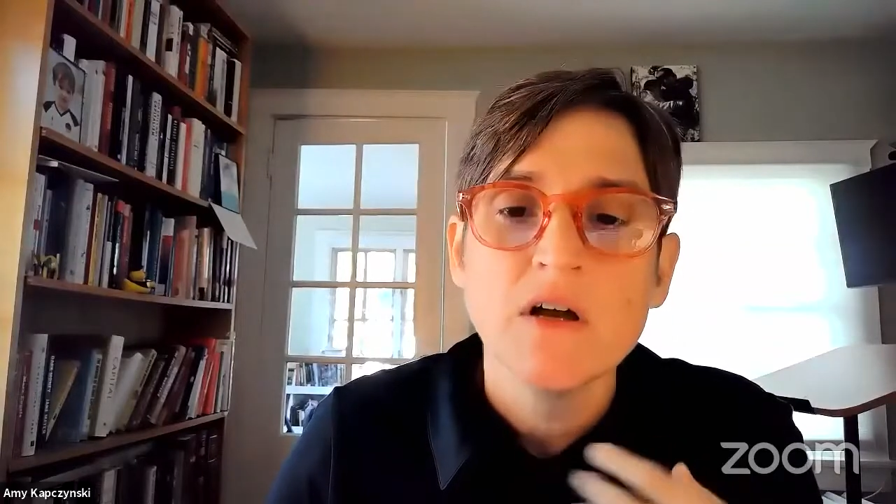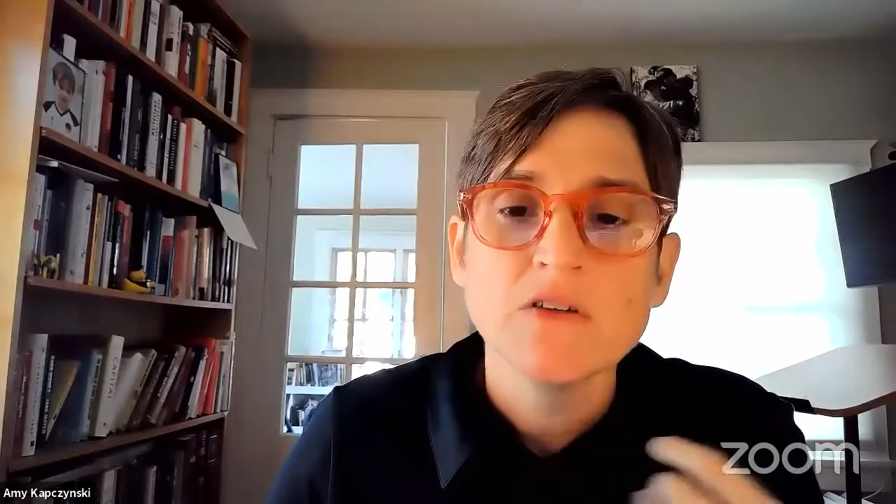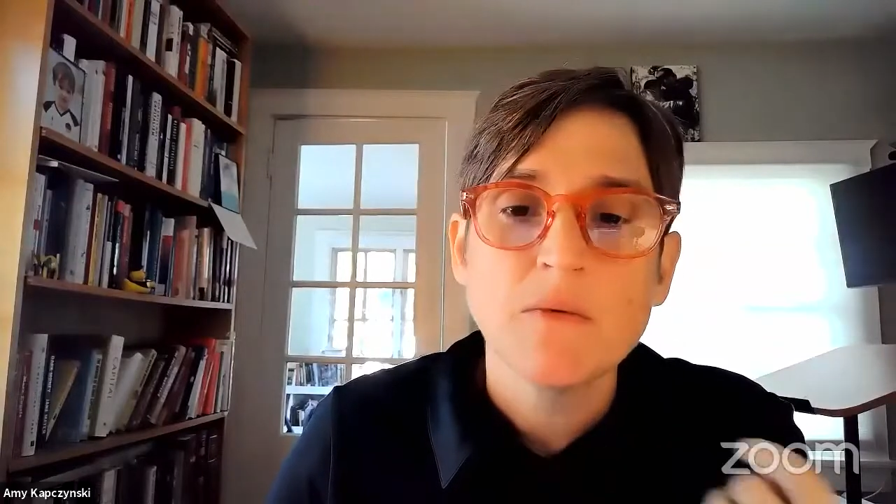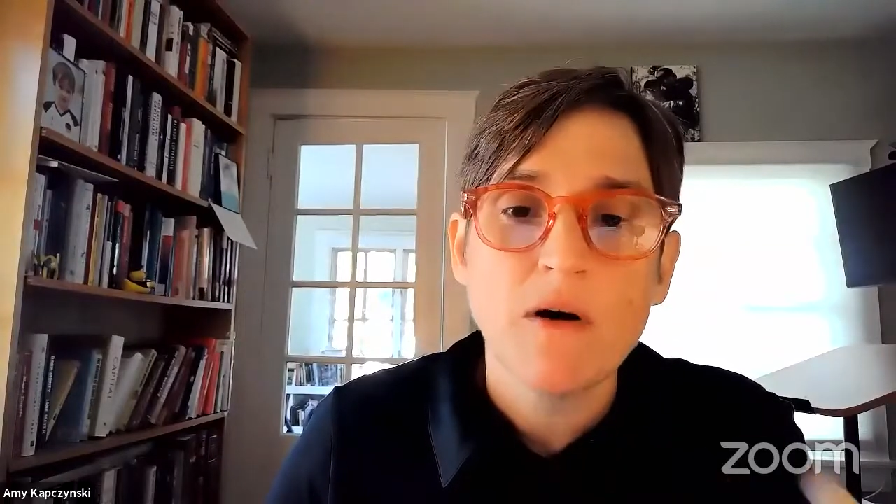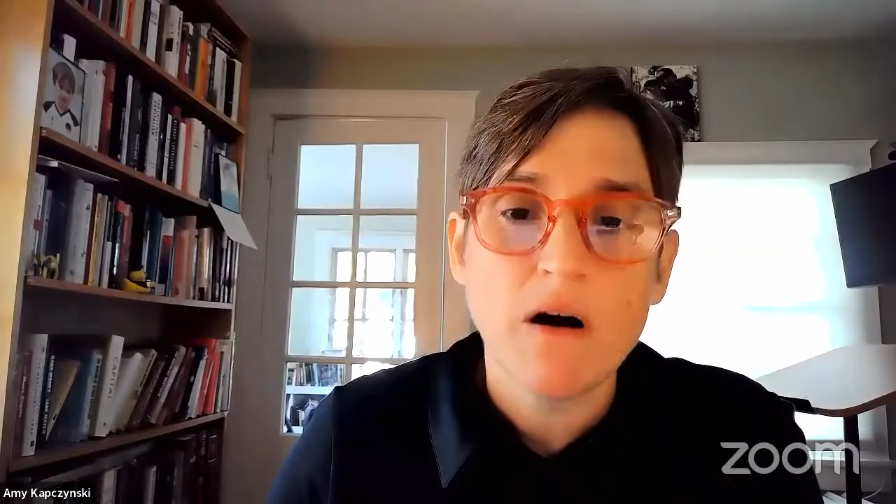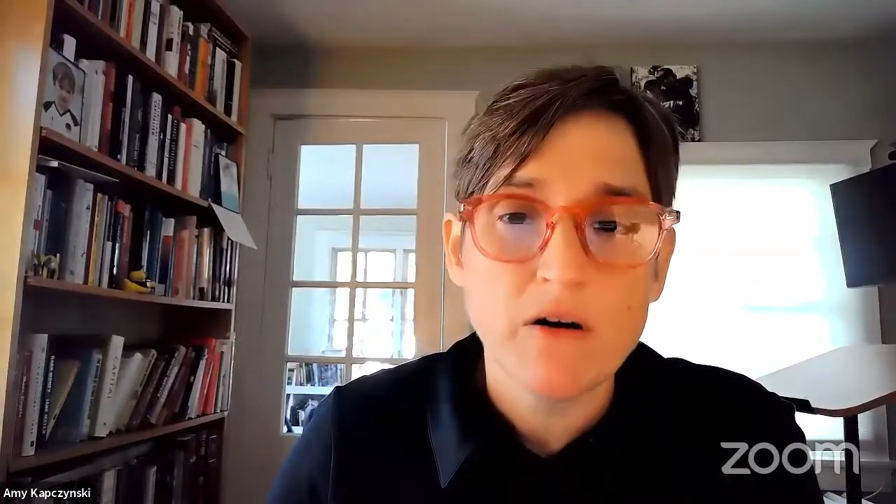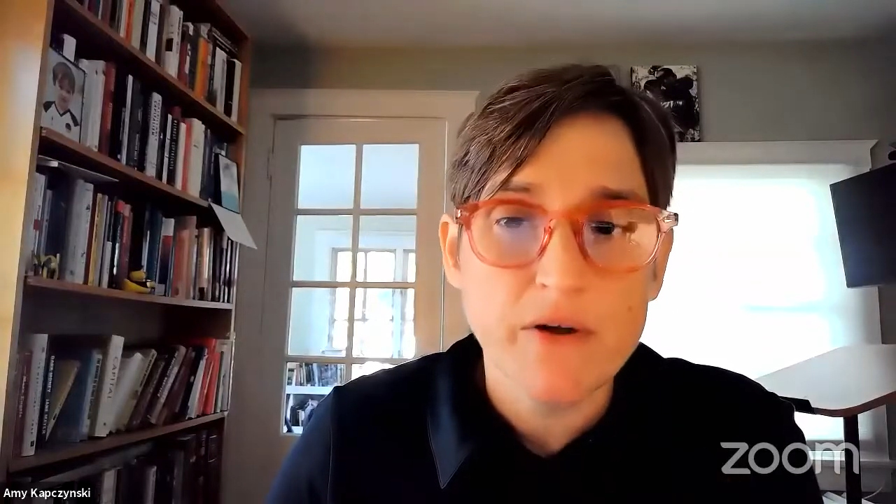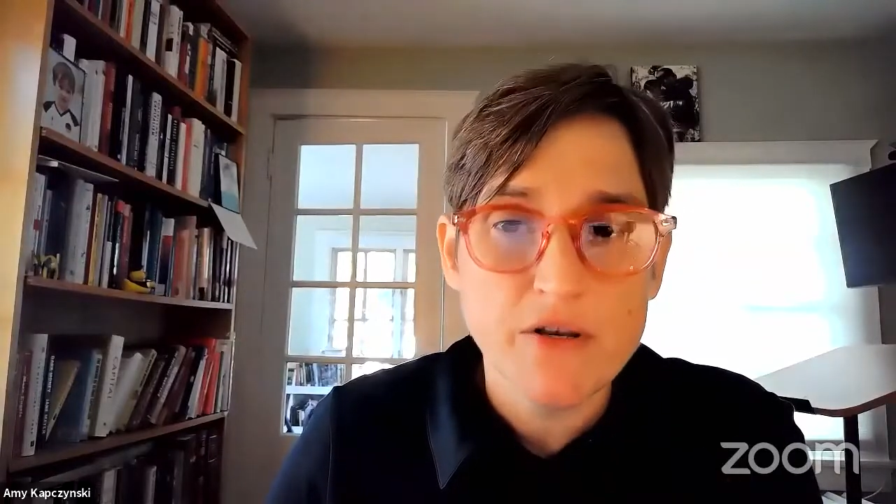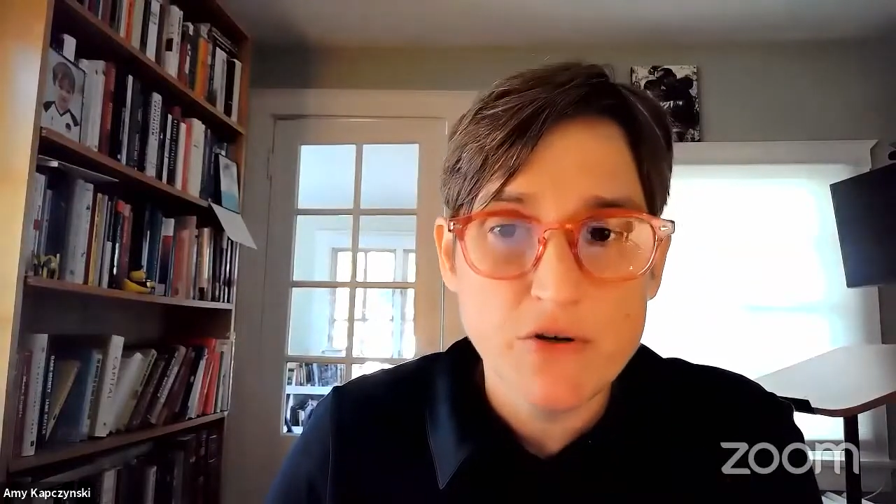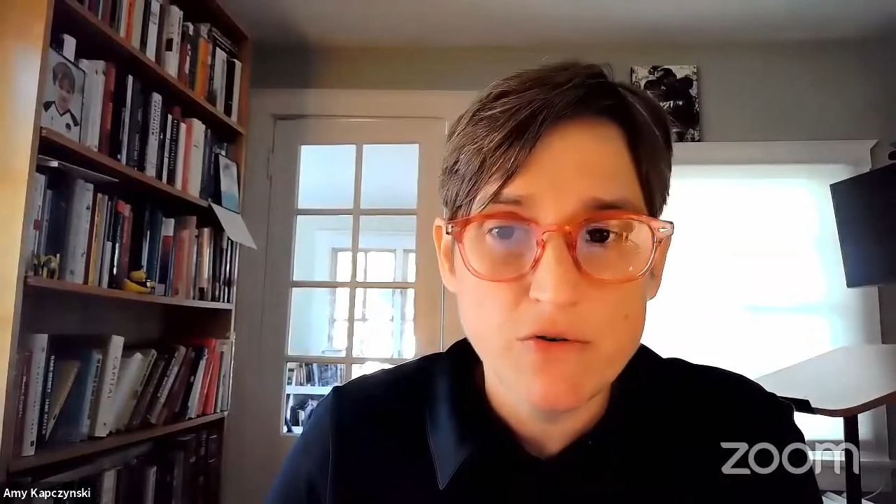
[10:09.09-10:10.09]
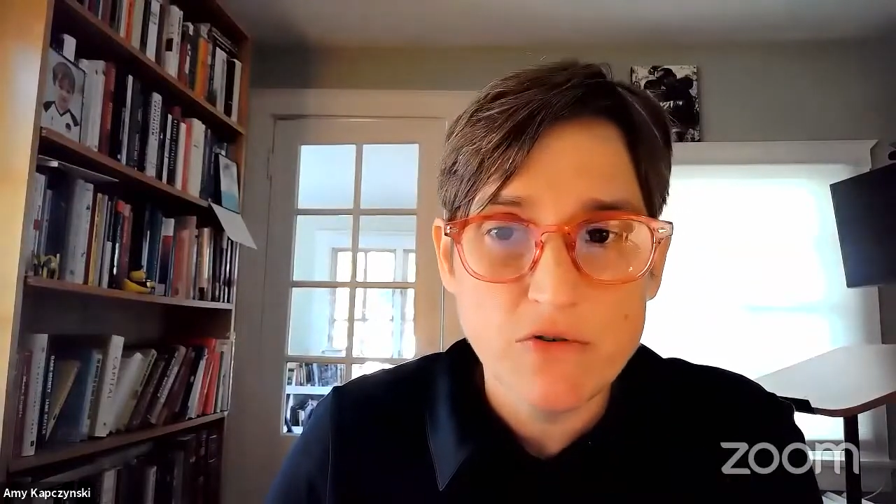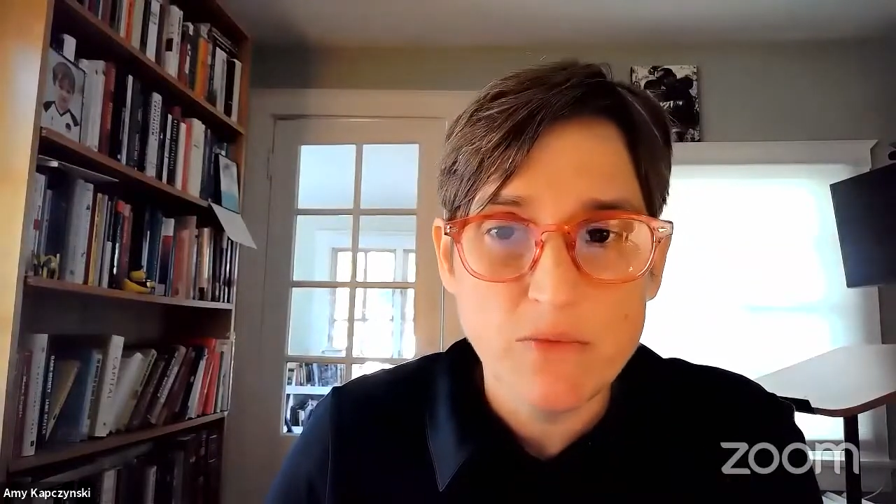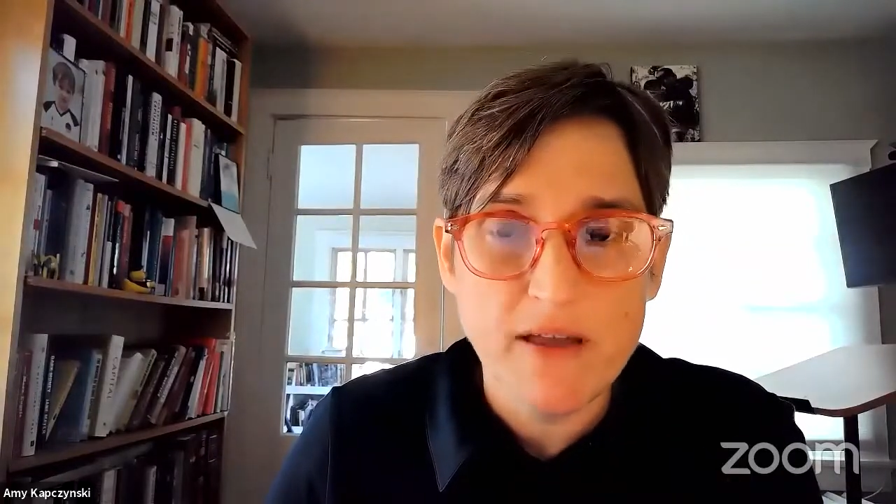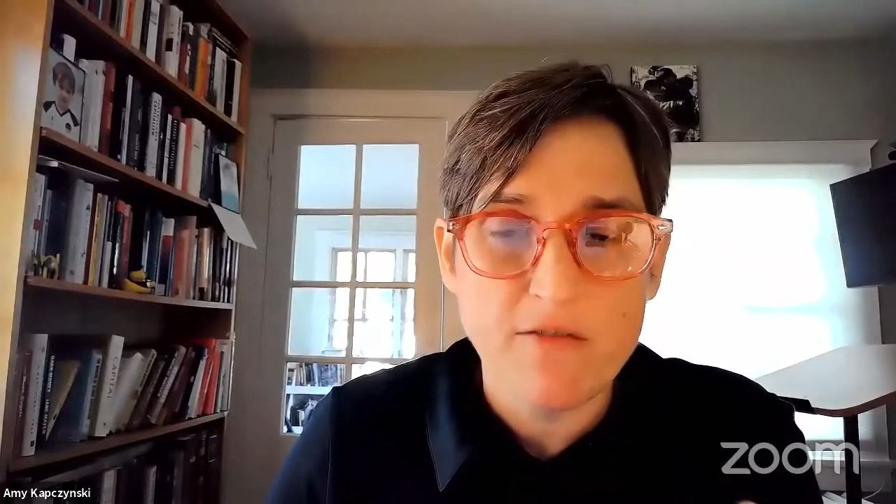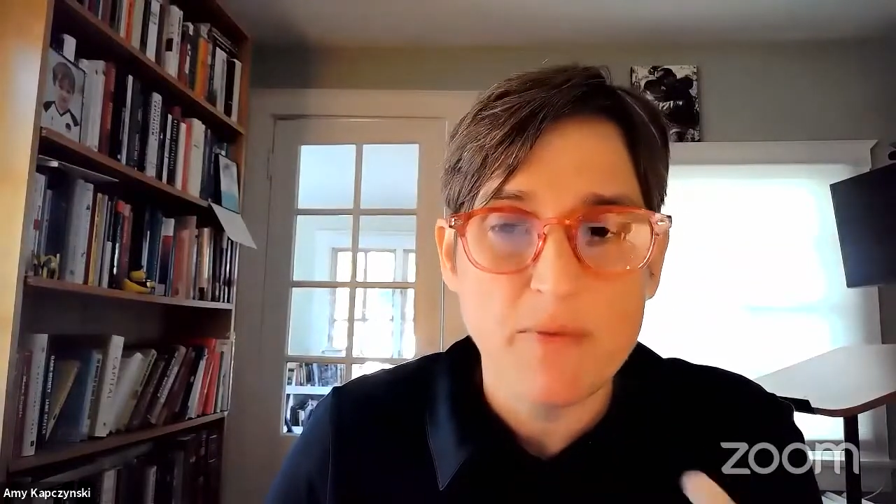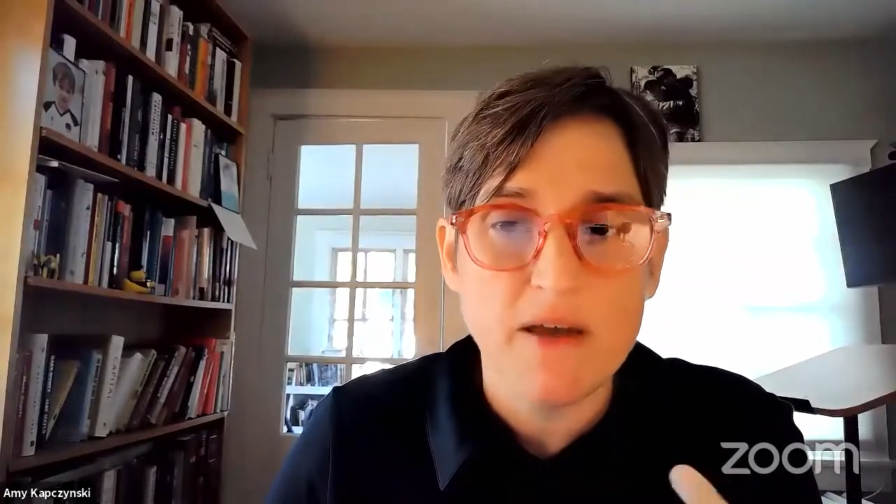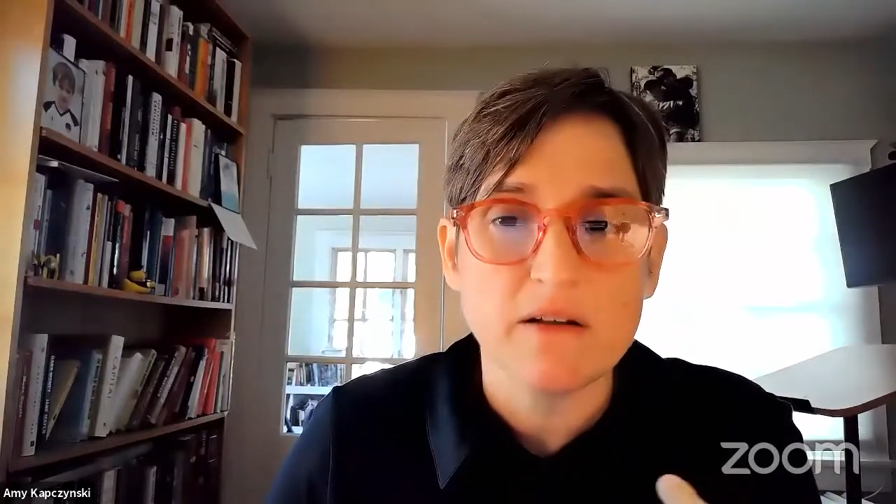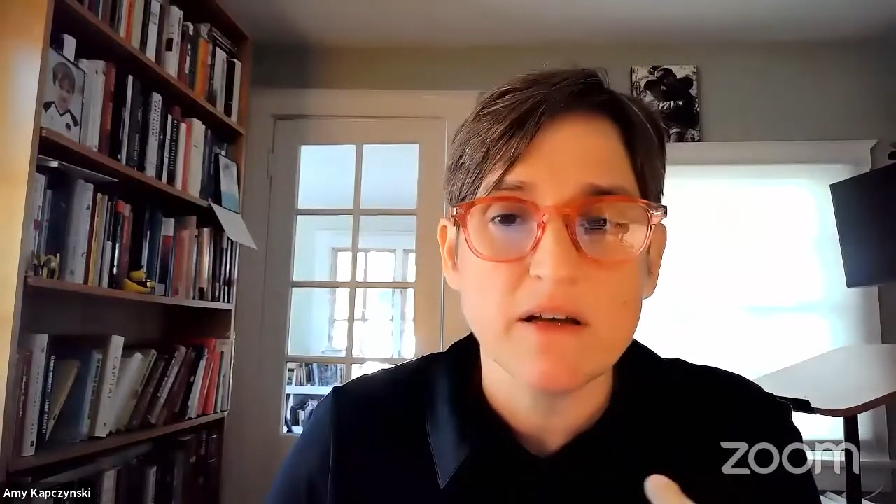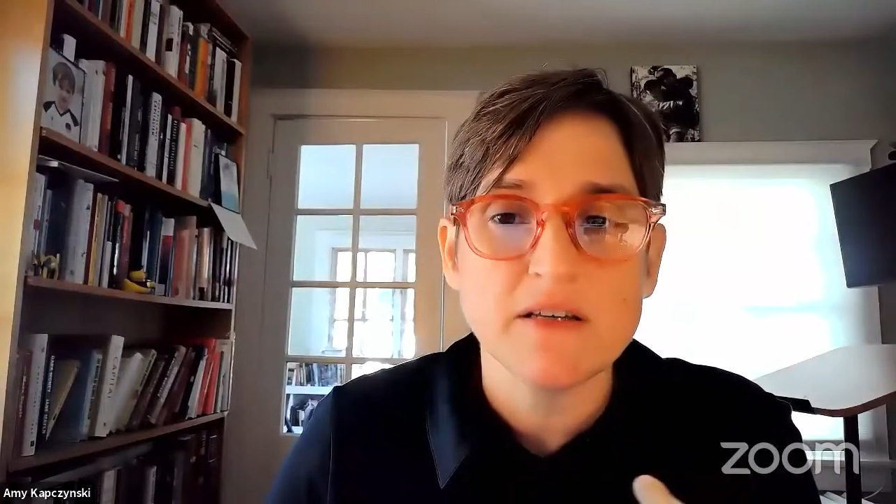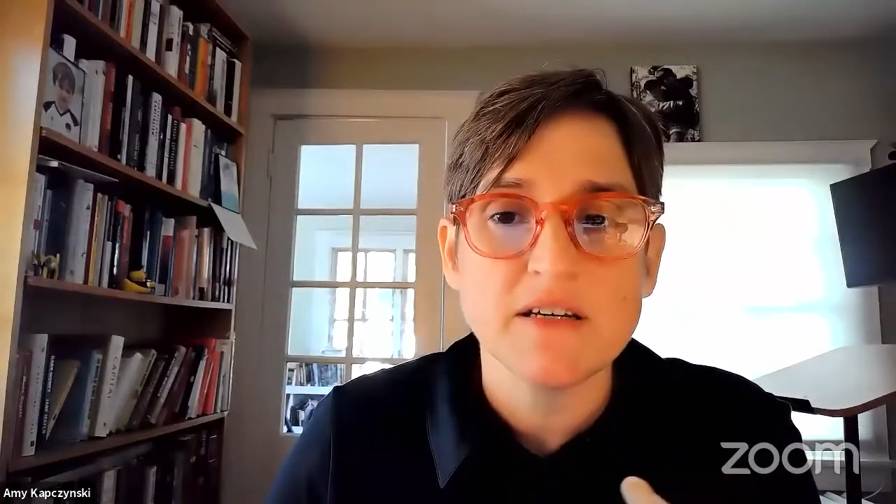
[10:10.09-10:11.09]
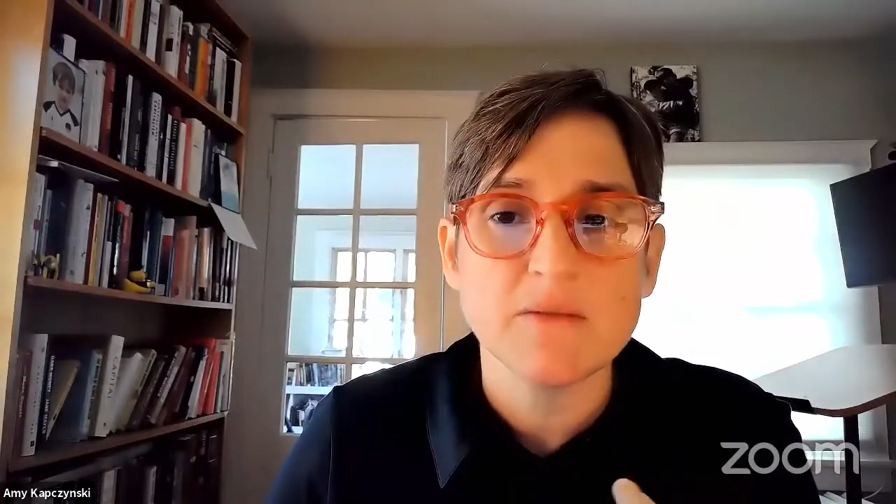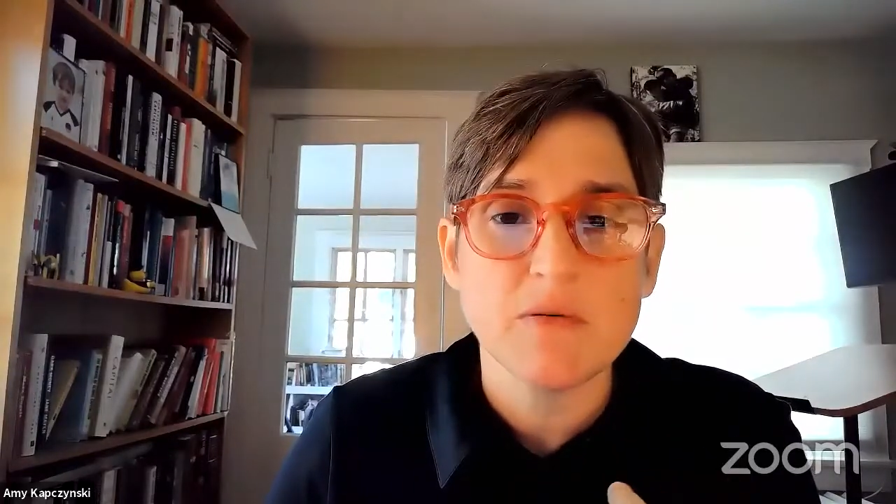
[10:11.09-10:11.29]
Tomorrow at noon, we have a panel on data